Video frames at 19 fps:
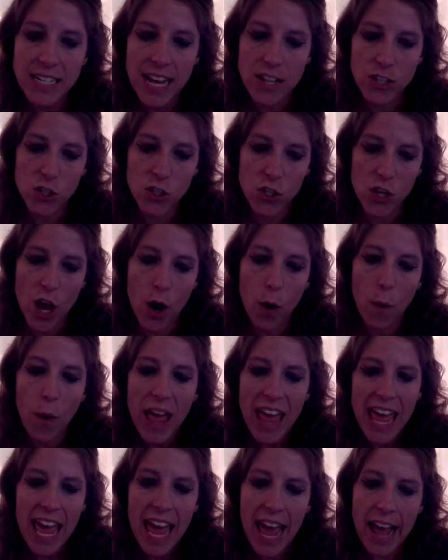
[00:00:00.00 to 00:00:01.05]
And so
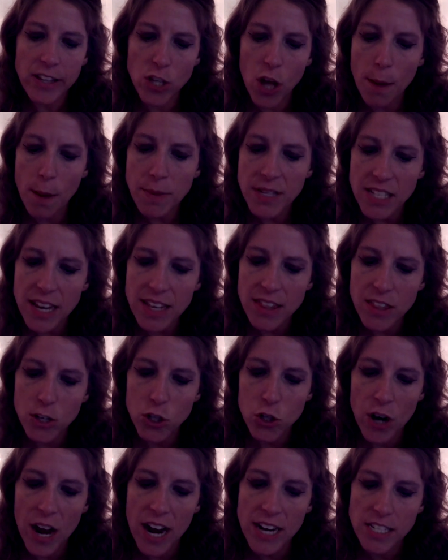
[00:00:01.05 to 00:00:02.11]
it's almost like they're
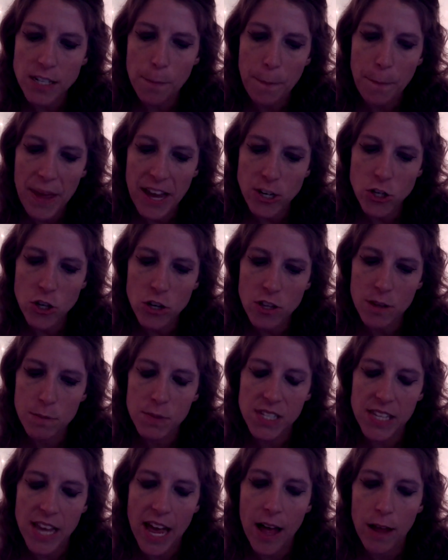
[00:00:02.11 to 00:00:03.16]
trying to picture
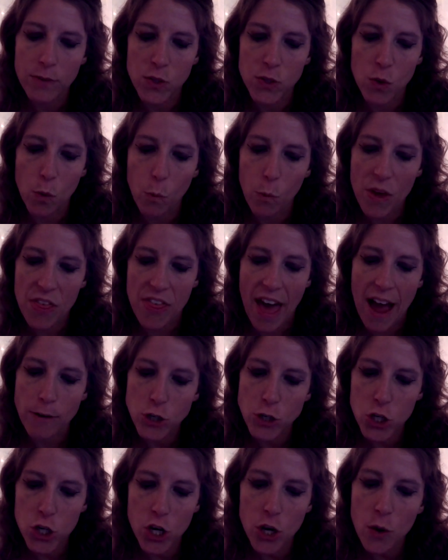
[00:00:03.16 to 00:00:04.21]
themselves
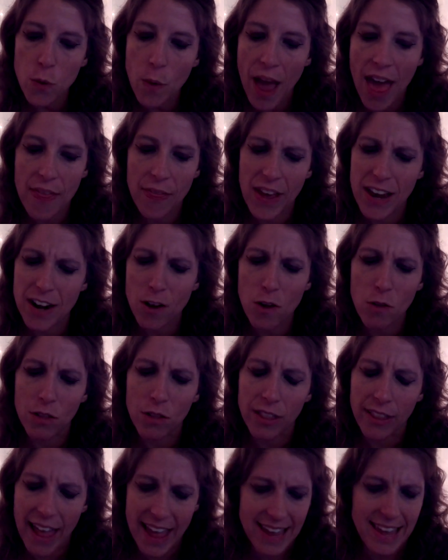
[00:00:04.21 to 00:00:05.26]
without you and they
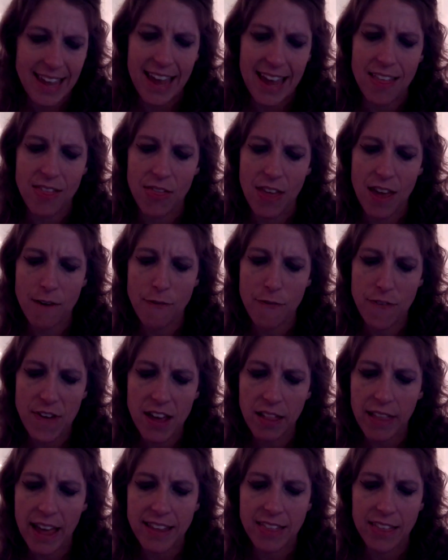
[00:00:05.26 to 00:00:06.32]
don't like it. They
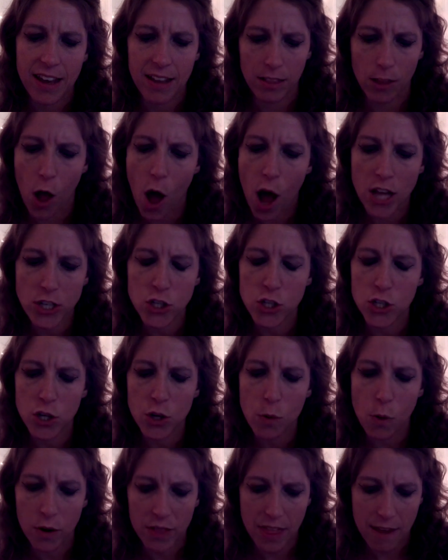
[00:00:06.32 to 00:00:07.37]
feel like they lost
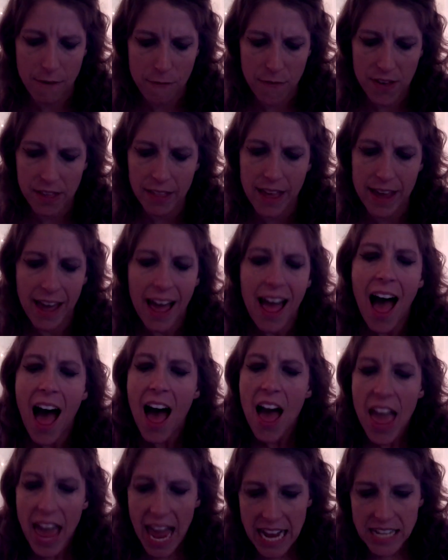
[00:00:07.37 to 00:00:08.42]
you, or they feel like
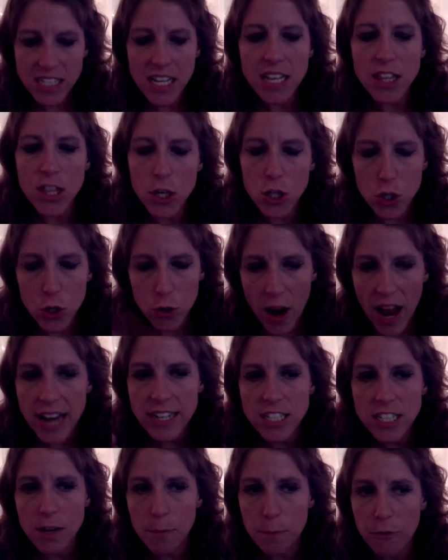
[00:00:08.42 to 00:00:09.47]
it's like they're
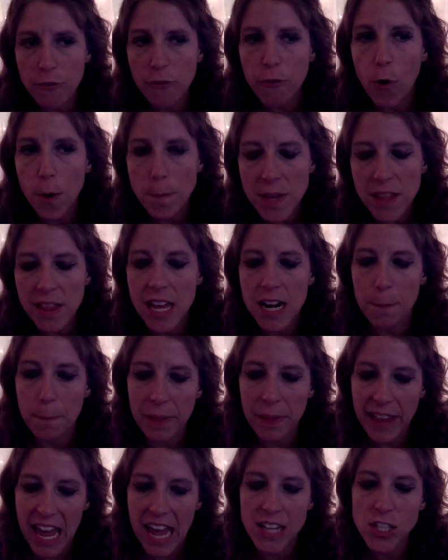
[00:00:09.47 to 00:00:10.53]
trying to formulate a
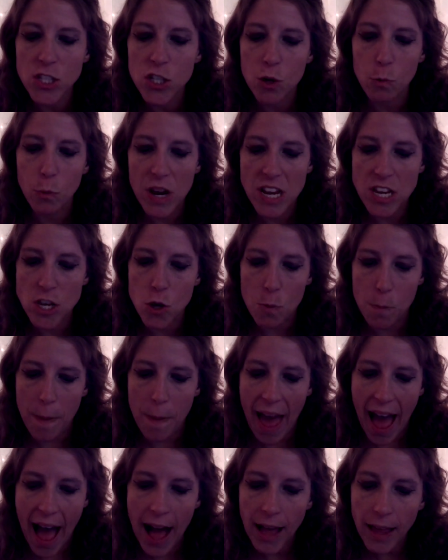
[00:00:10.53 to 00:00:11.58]
plan to win you
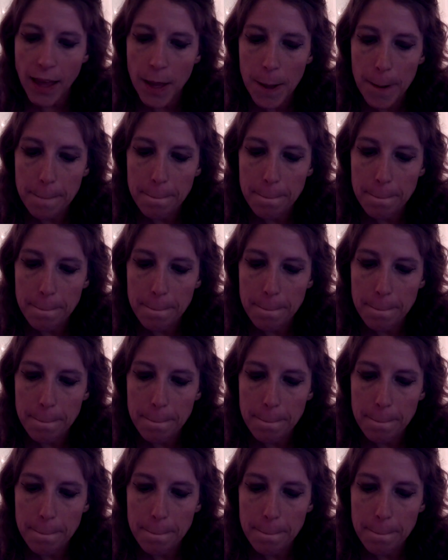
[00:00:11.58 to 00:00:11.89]
back.